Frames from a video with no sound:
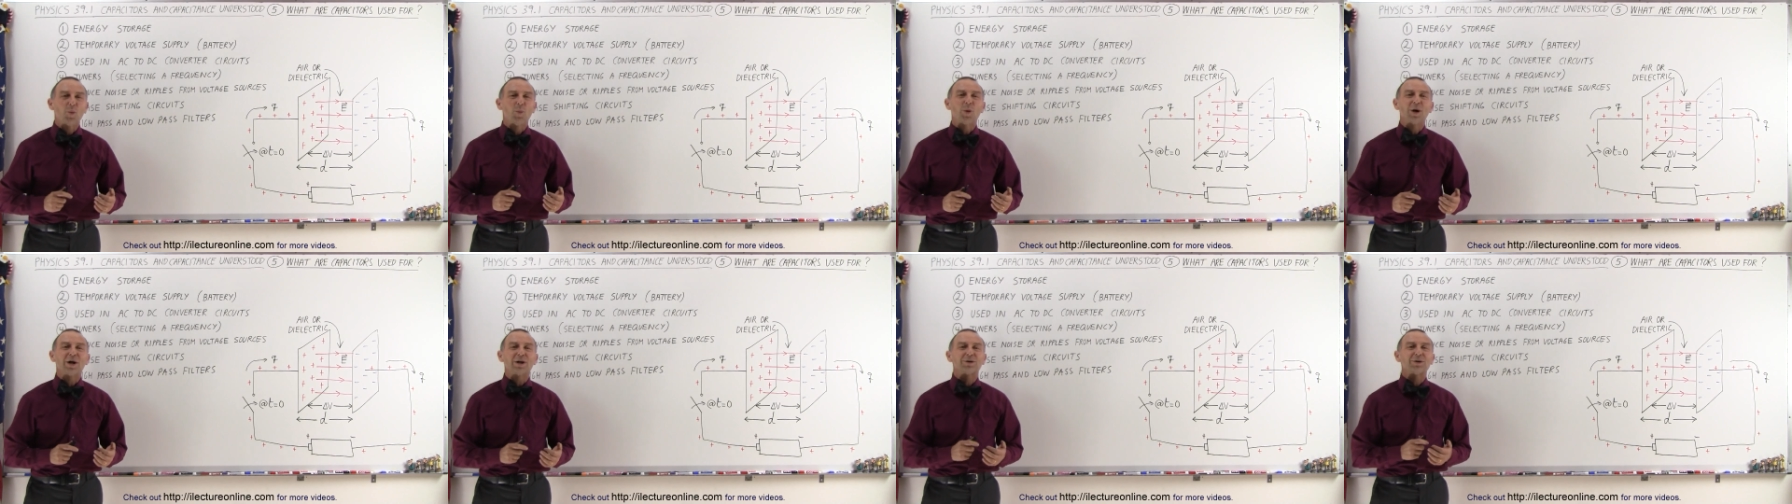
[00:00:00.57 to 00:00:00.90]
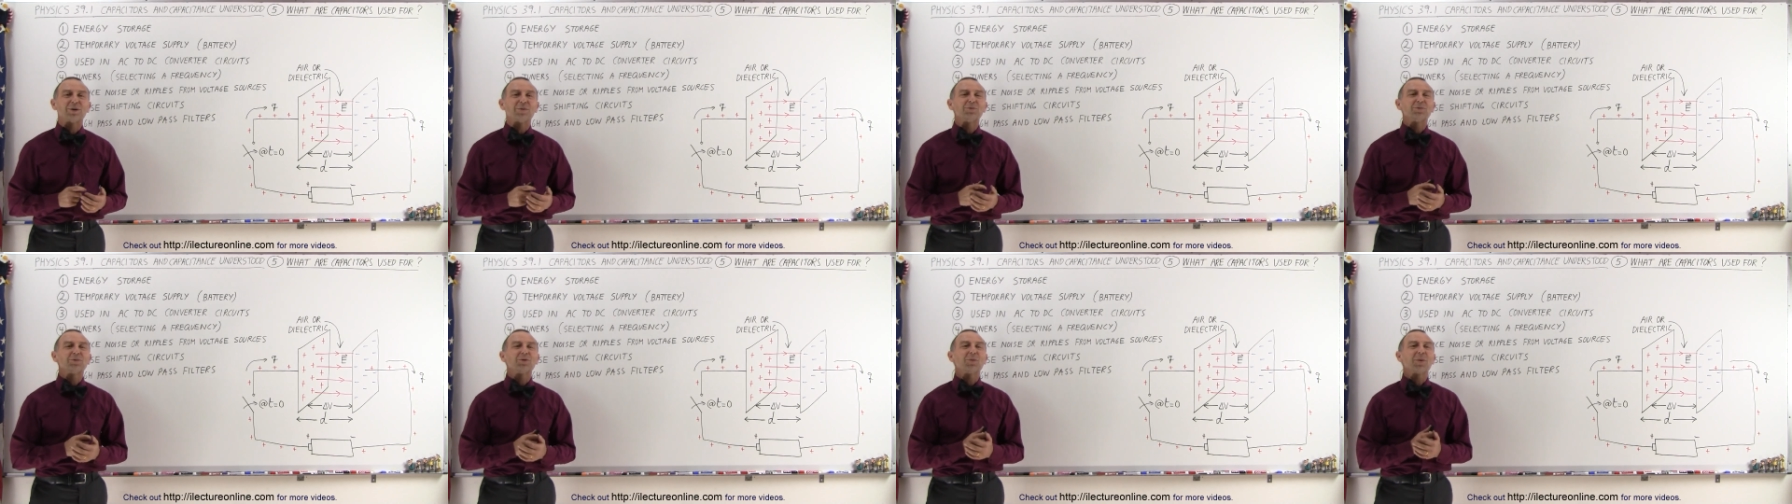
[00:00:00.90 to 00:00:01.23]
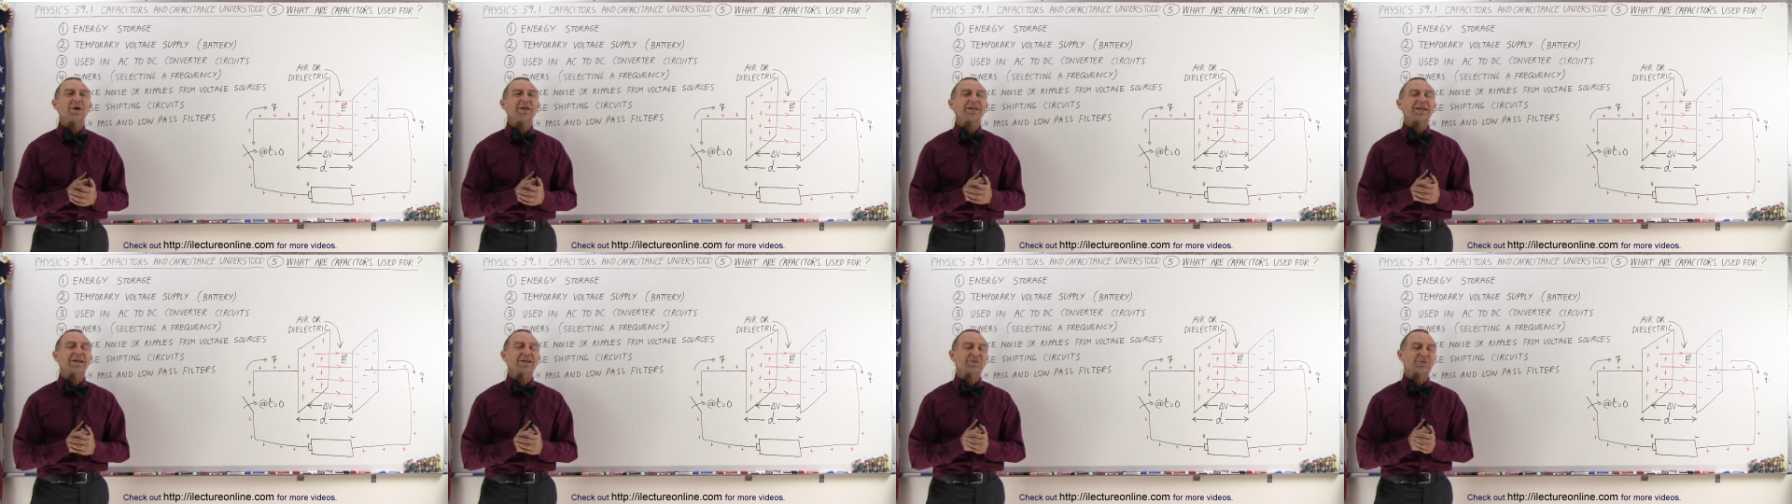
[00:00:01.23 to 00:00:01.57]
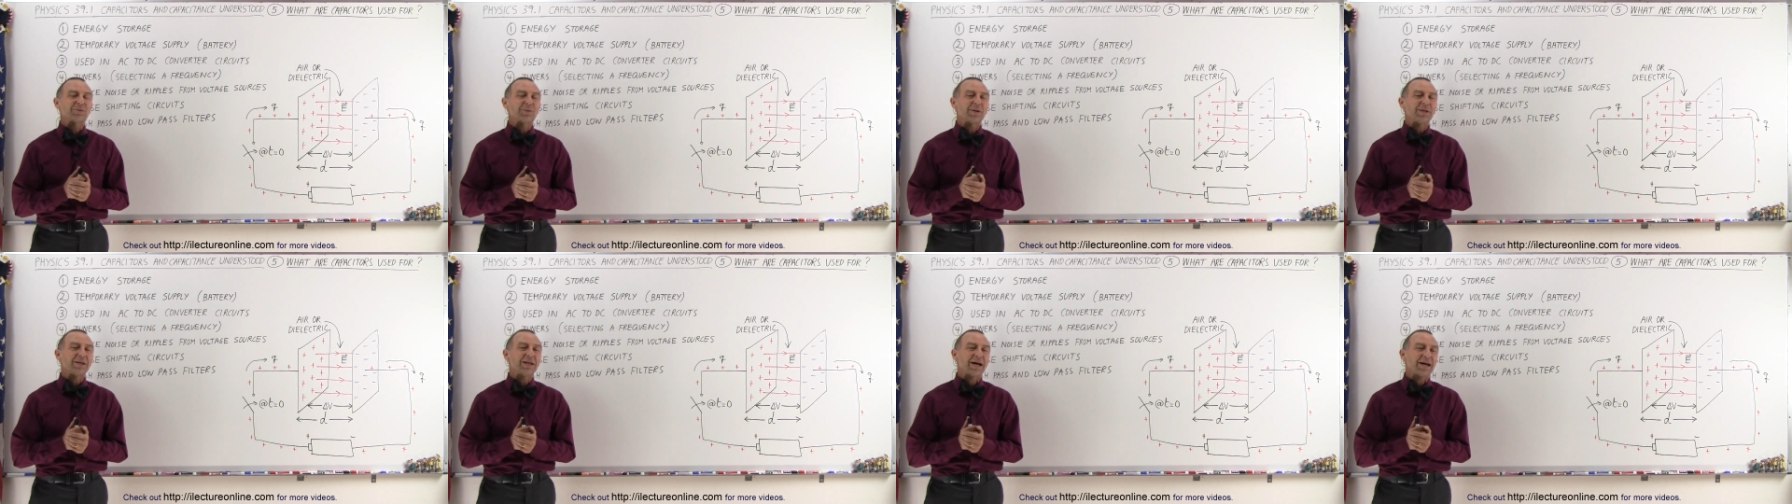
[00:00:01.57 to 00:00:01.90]
Welcome to
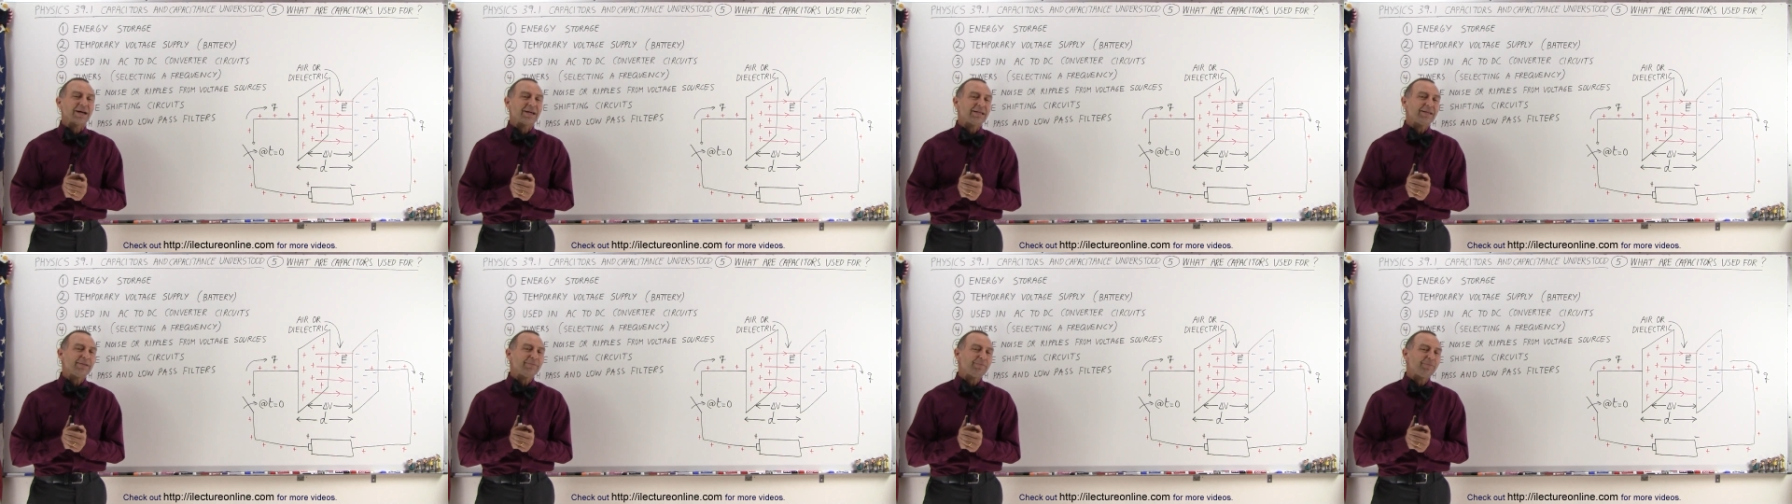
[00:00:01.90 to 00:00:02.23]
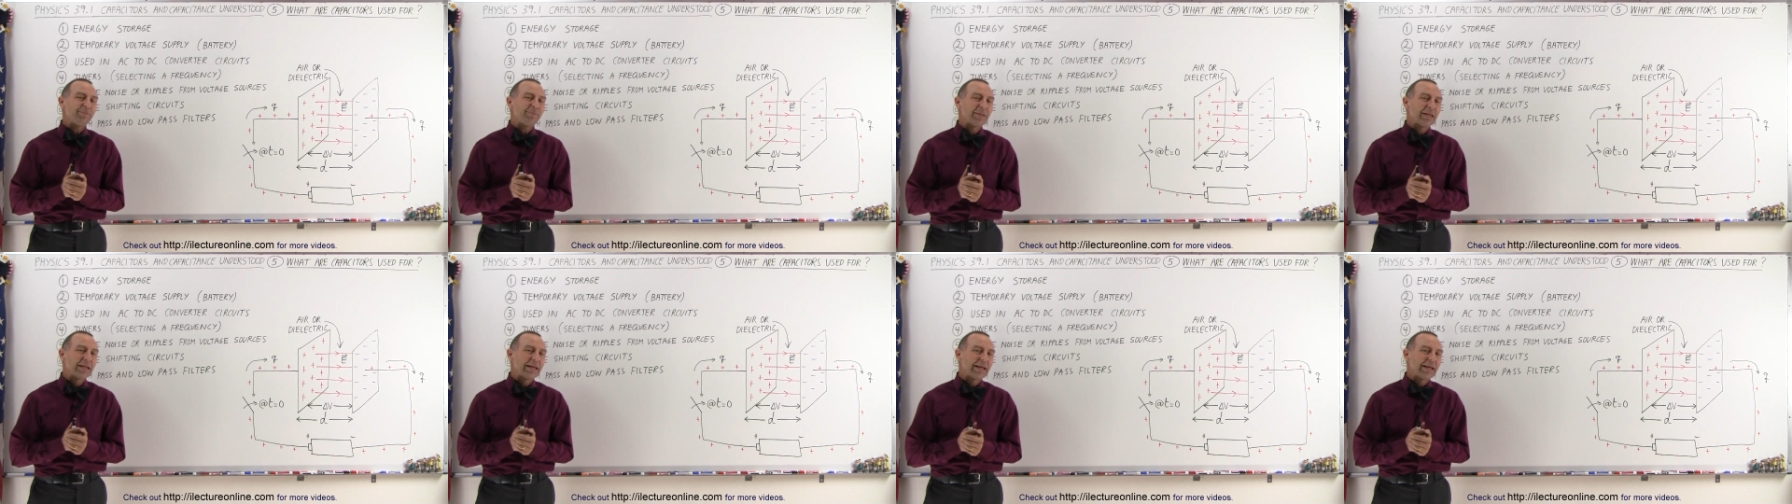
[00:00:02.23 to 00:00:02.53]
ilectureonline.